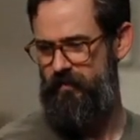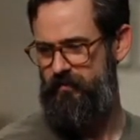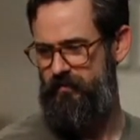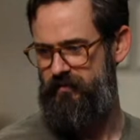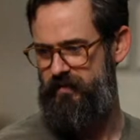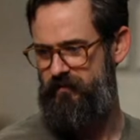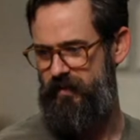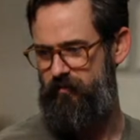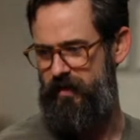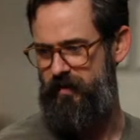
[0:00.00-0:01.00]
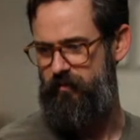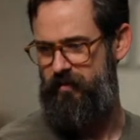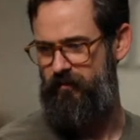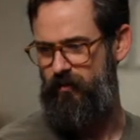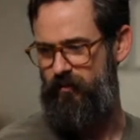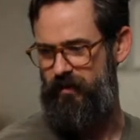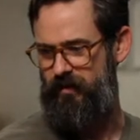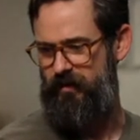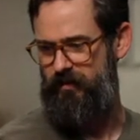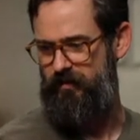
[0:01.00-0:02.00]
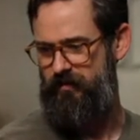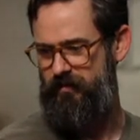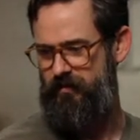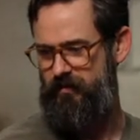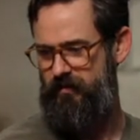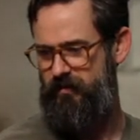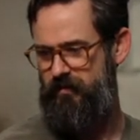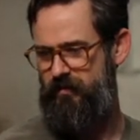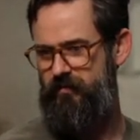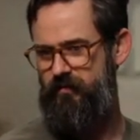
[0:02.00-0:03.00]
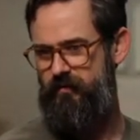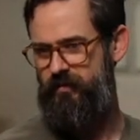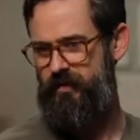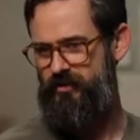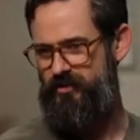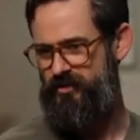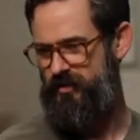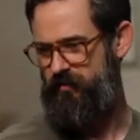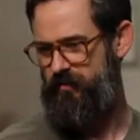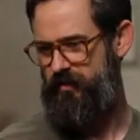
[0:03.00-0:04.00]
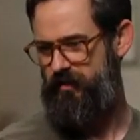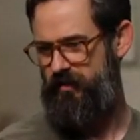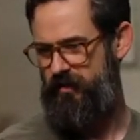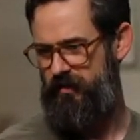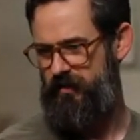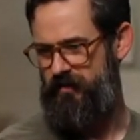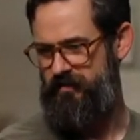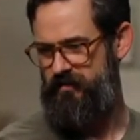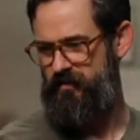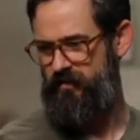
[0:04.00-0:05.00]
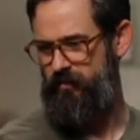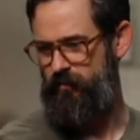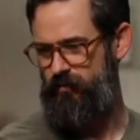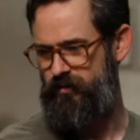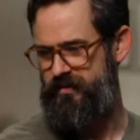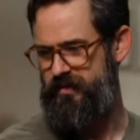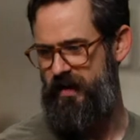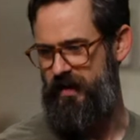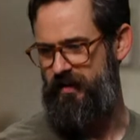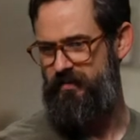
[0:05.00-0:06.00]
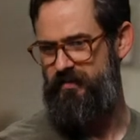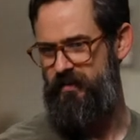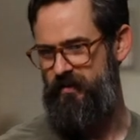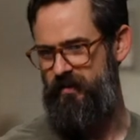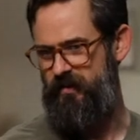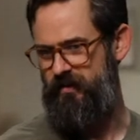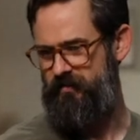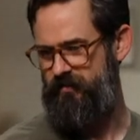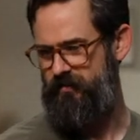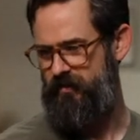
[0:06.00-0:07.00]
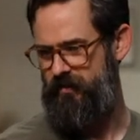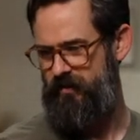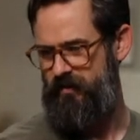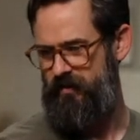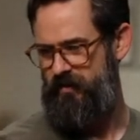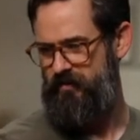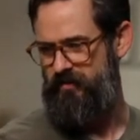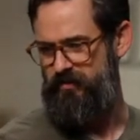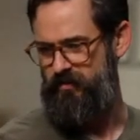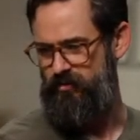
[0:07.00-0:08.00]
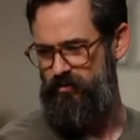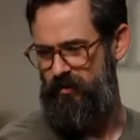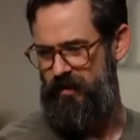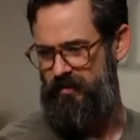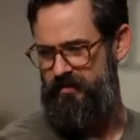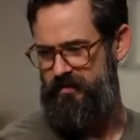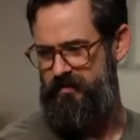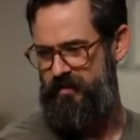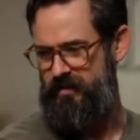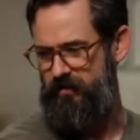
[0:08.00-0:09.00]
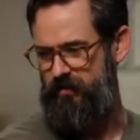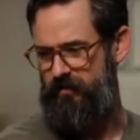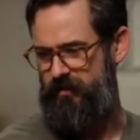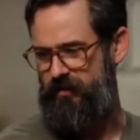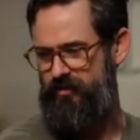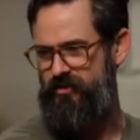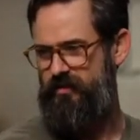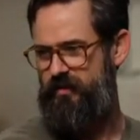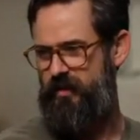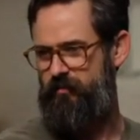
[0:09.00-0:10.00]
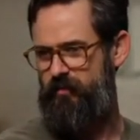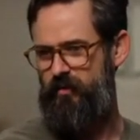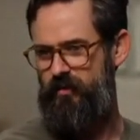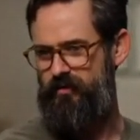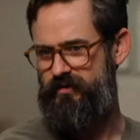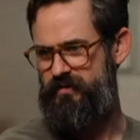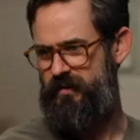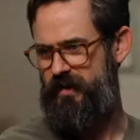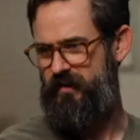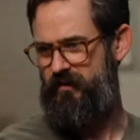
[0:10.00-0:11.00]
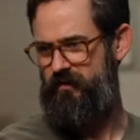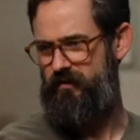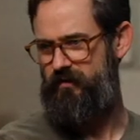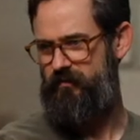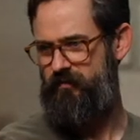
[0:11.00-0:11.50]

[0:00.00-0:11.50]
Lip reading: So let's see if I can make a bit of a green relationship. It's still on the bluey side, so I'm going to just neutralize this teal, and it should come close to that color.